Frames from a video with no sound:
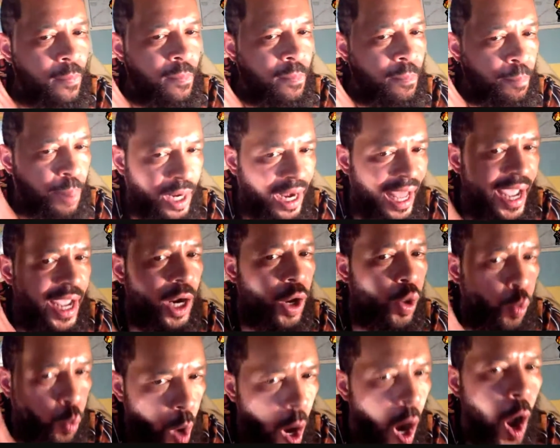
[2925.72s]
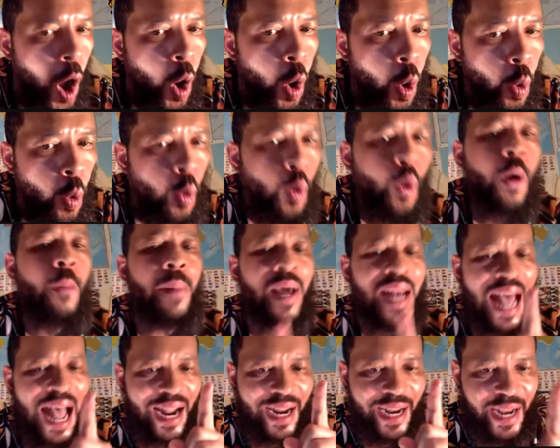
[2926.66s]
play a role,
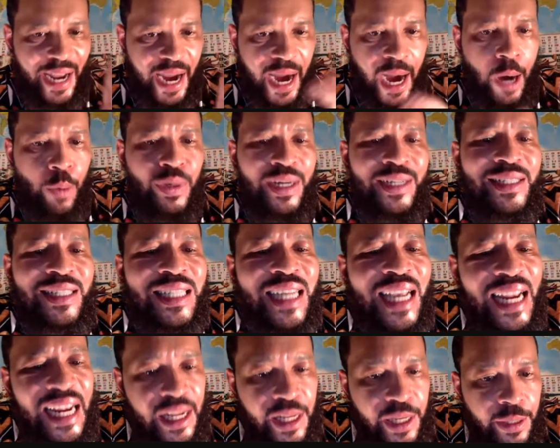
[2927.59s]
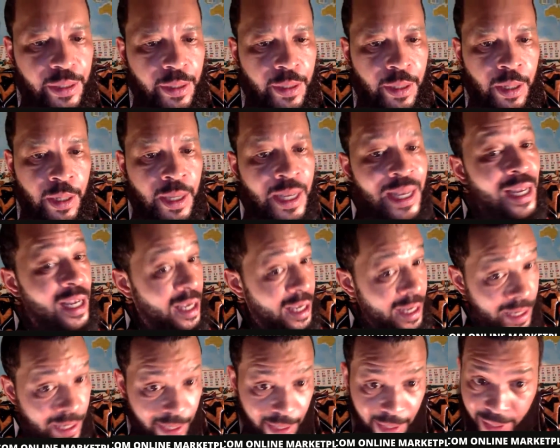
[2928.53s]
but I guarantee you,
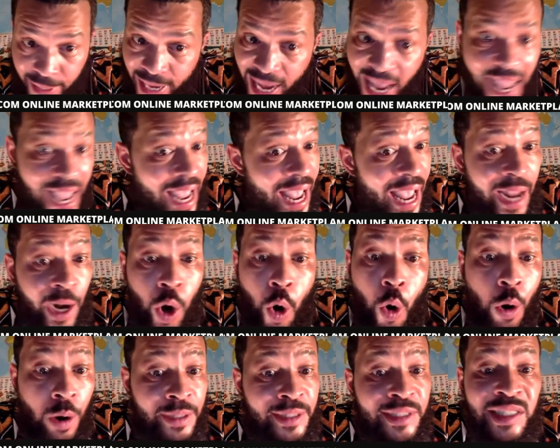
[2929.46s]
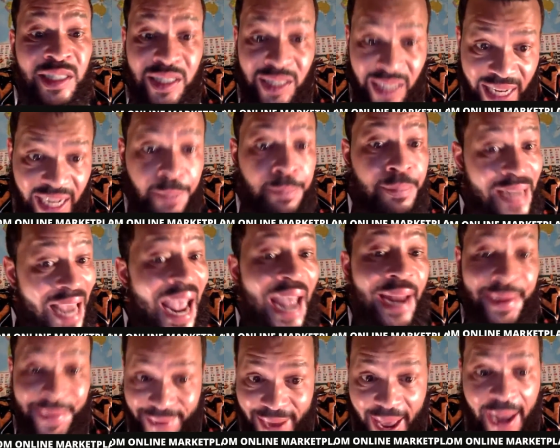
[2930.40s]
they ain't going to sleep
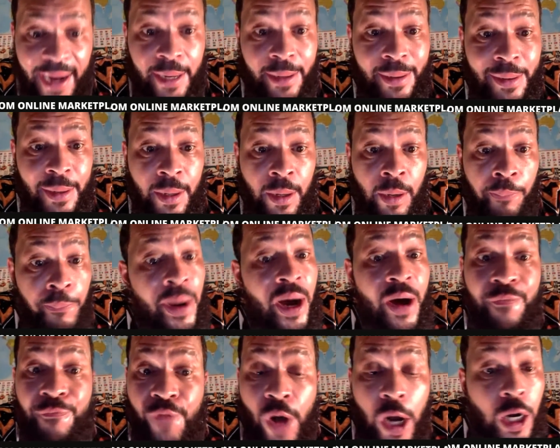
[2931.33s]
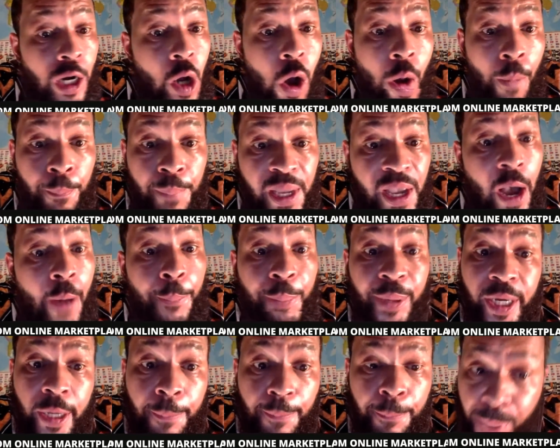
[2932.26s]
that night. Motherfucker gonna be up
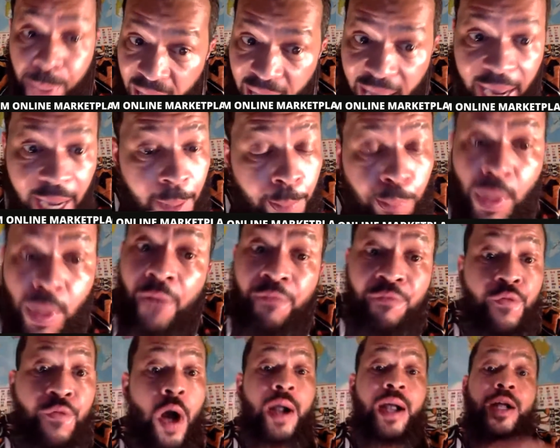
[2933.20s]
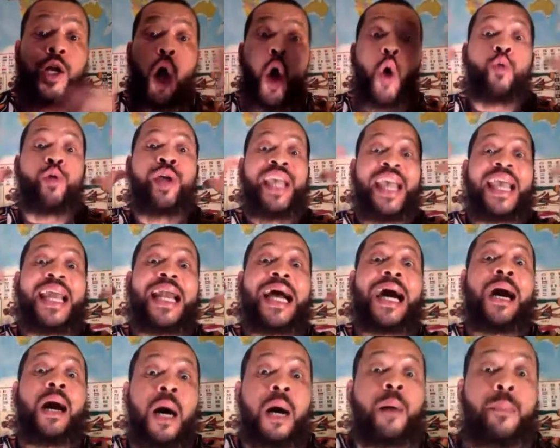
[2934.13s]
in the bed. Motherfucker gonna get
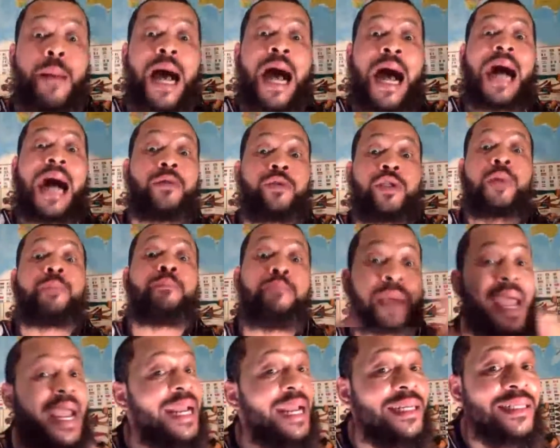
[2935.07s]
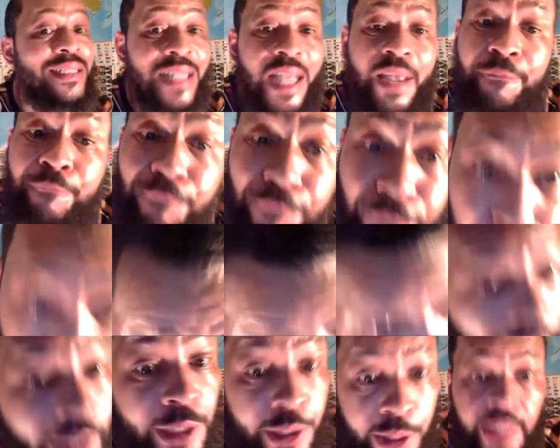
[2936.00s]
up out the bed and say,
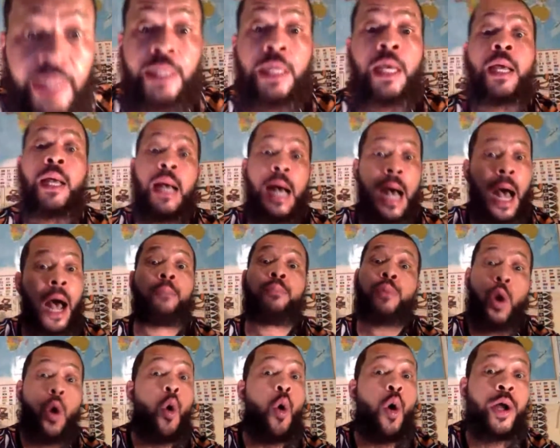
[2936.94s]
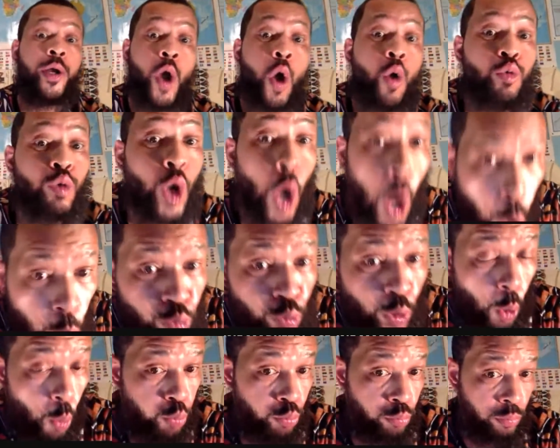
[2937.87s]
fuck this. I'm going on Google.